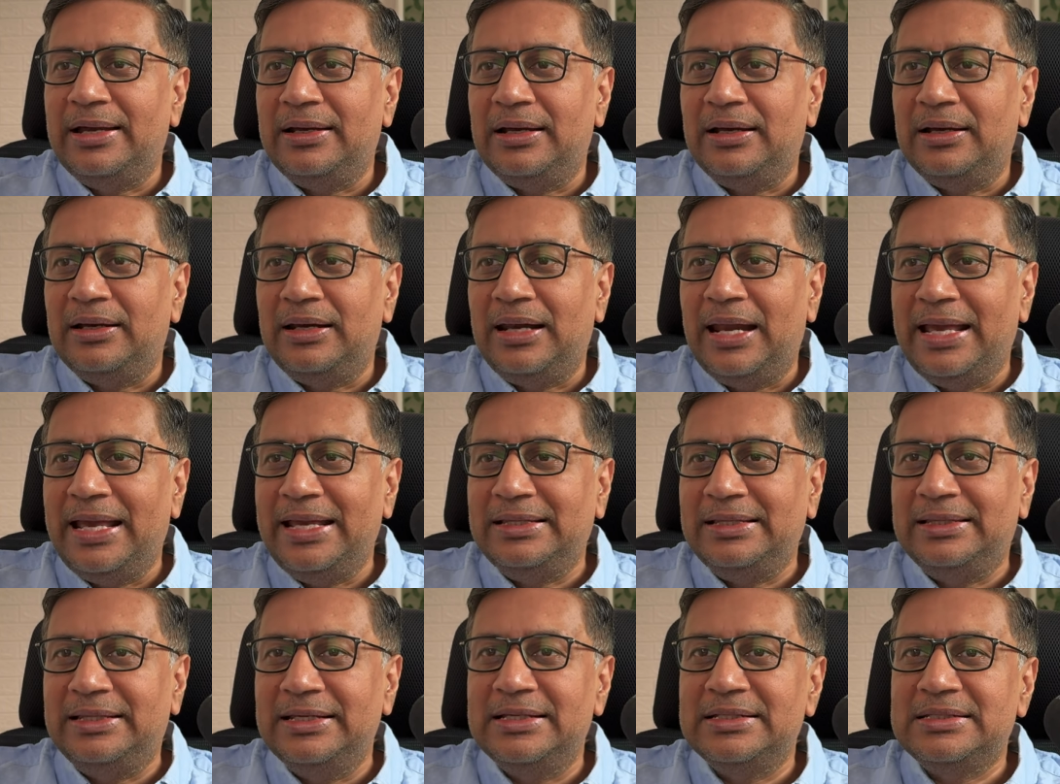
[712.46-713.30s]

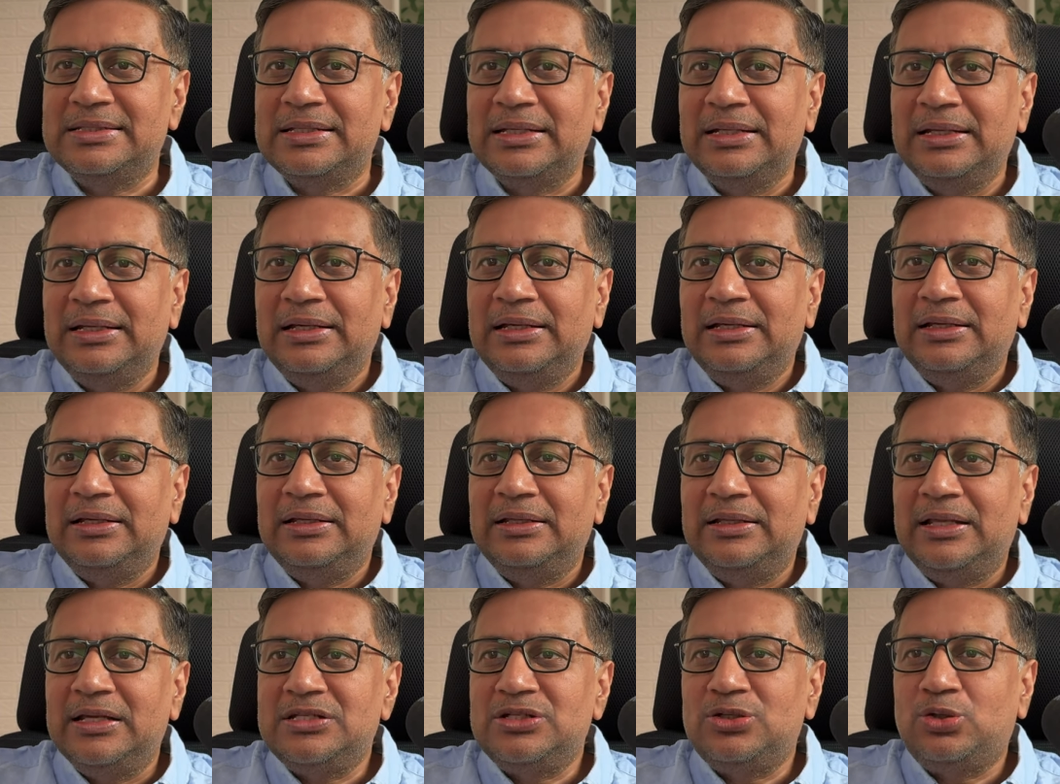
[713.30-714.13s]
like this,
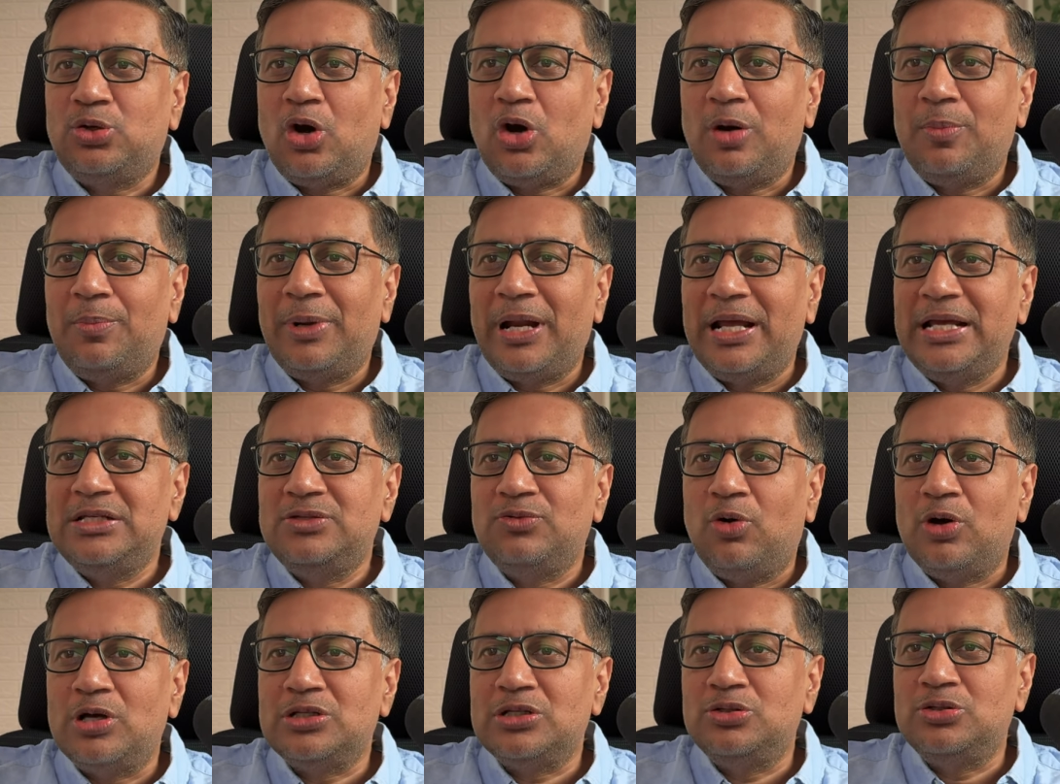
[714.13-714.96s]
the stock
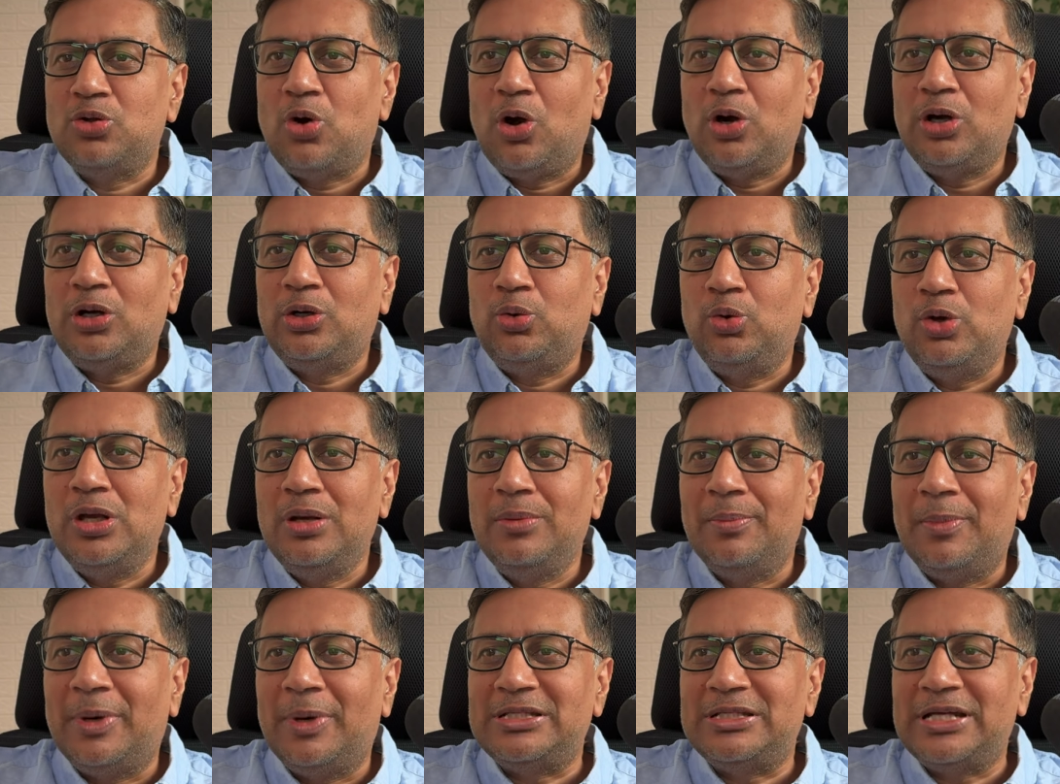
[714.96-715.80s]
price was not
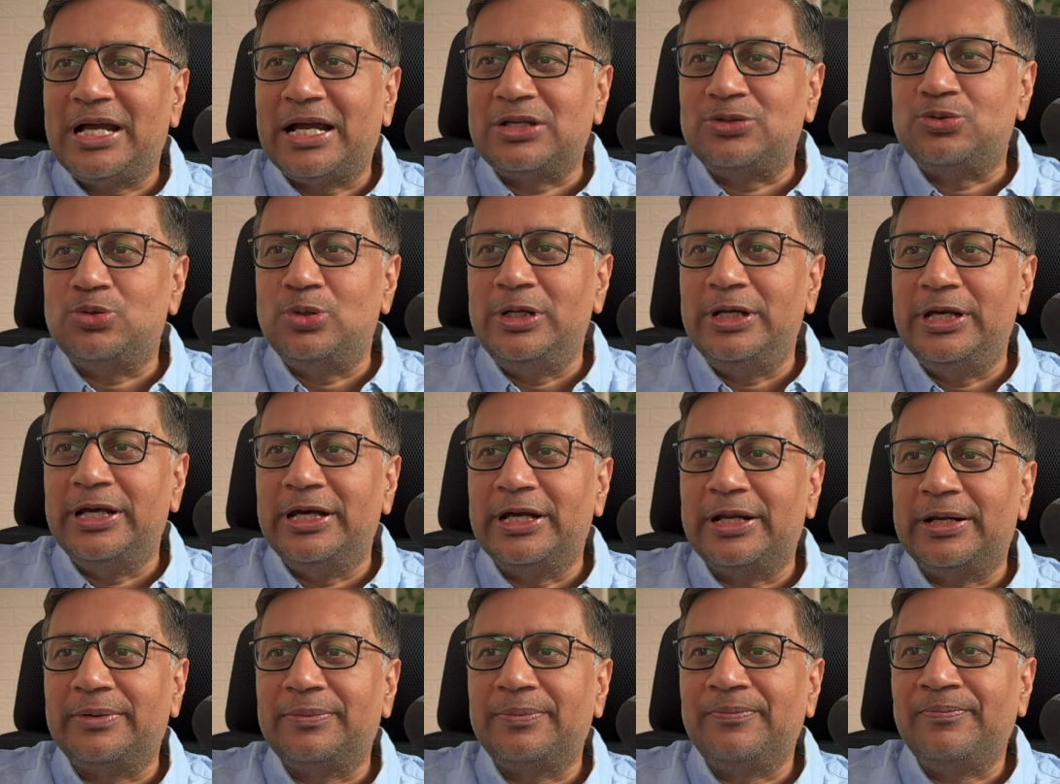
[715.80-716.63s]
doing much actually
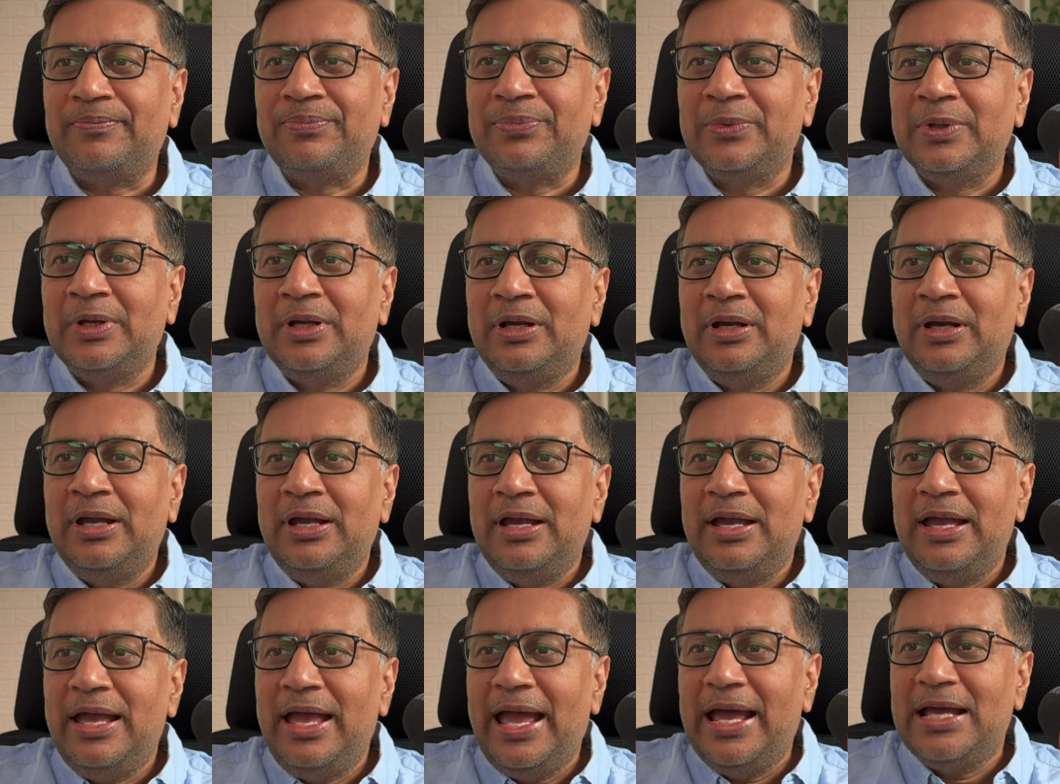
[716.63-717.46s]
here.
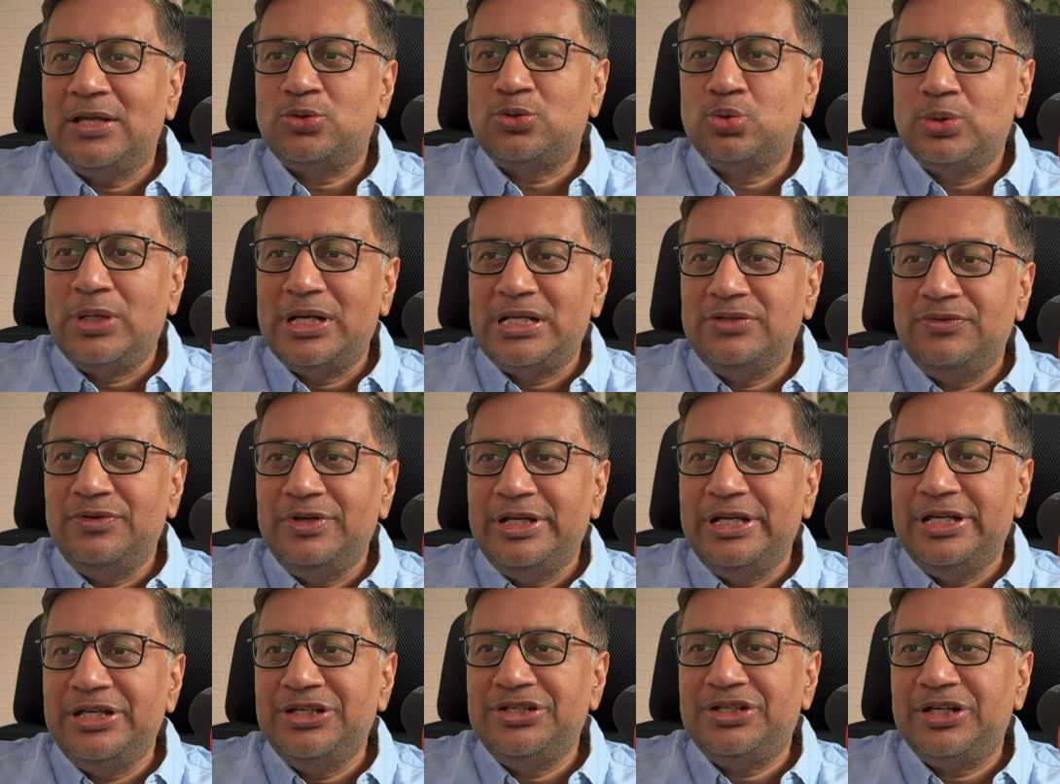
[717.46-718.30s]
As soon as we
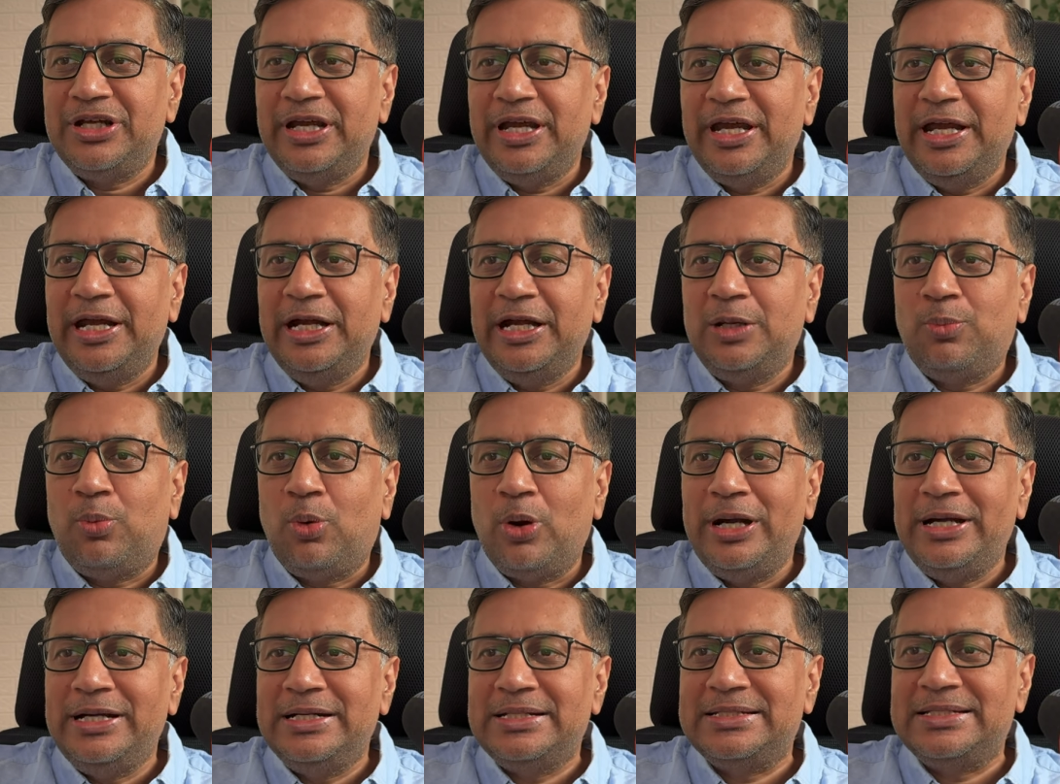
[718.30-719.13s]
reached
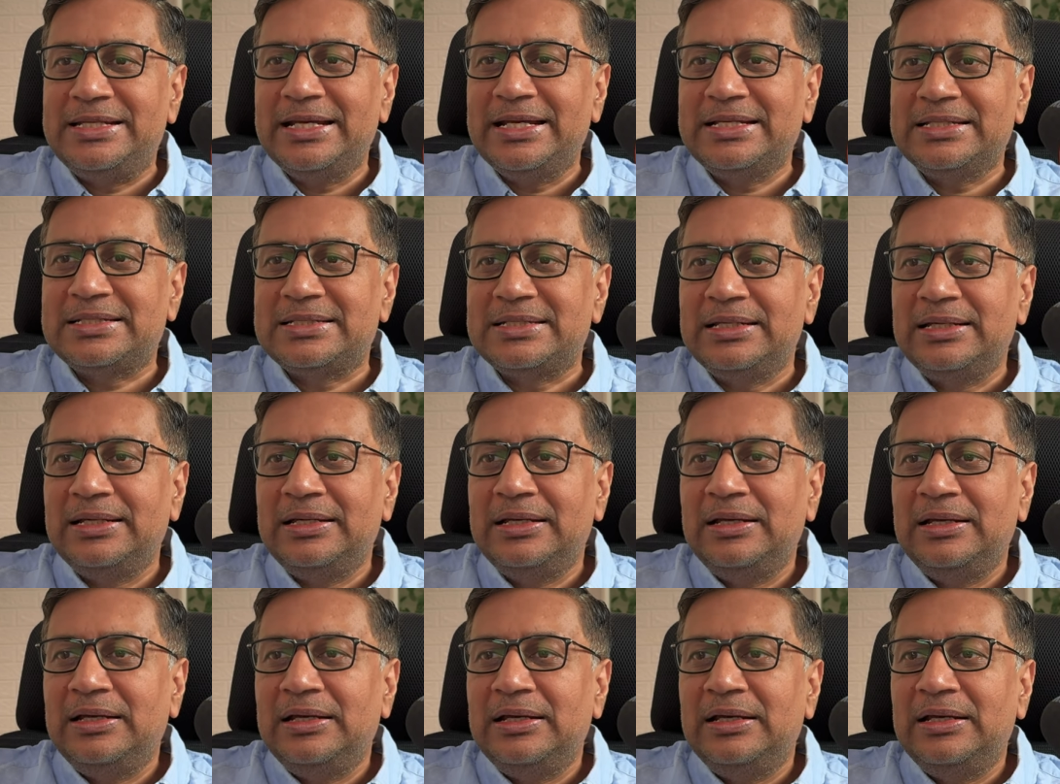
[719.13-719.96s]
8.6,
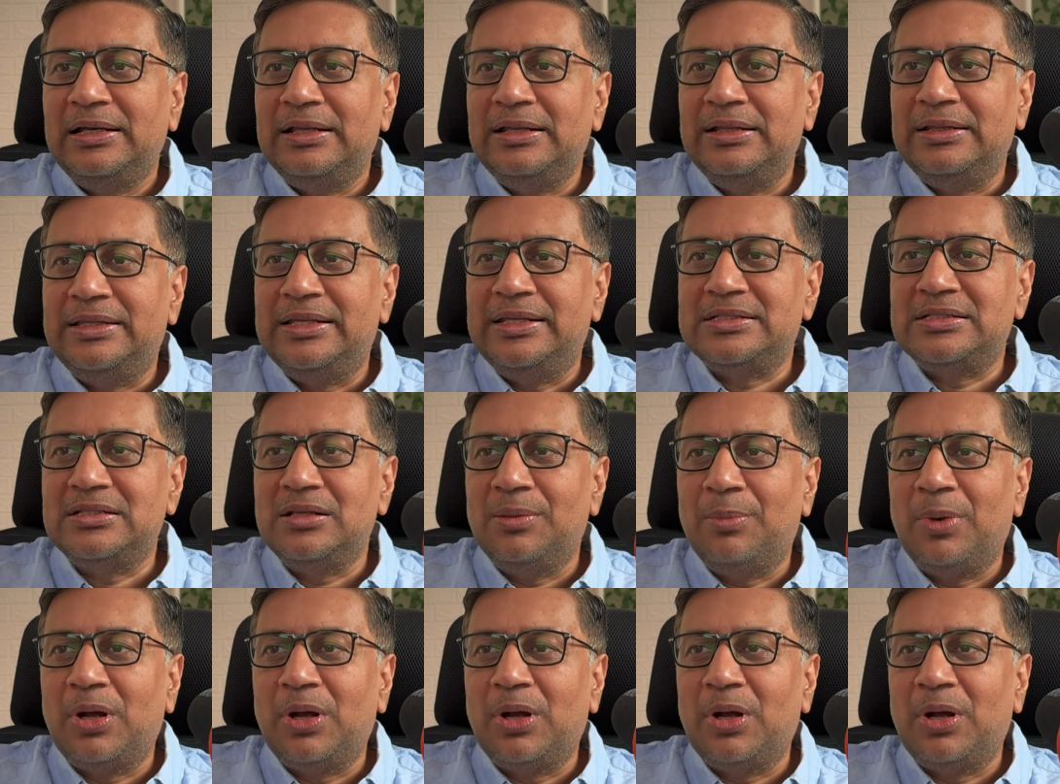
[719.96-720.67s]
this number